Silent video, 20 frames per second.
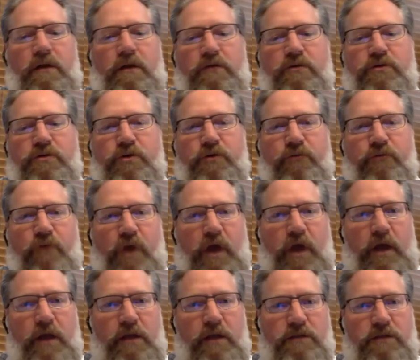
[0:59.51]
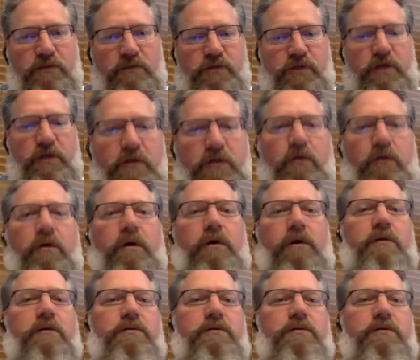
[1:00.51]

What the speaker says: There's new varieties seed corn.